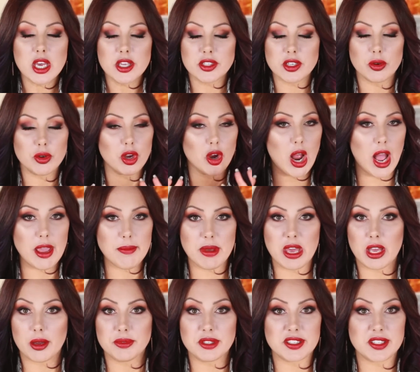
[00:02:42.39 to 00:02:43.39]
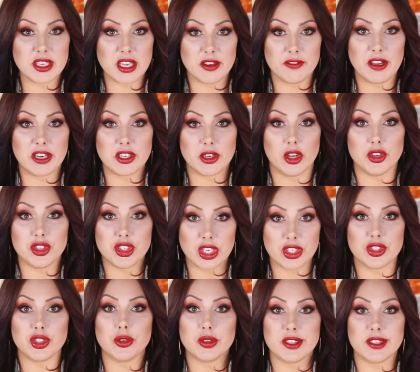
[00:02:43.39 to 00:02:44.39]
So your eye makeup doesn't get affected at all,
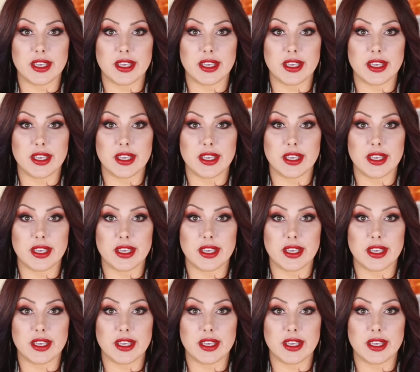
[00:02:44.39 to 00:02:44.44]
just your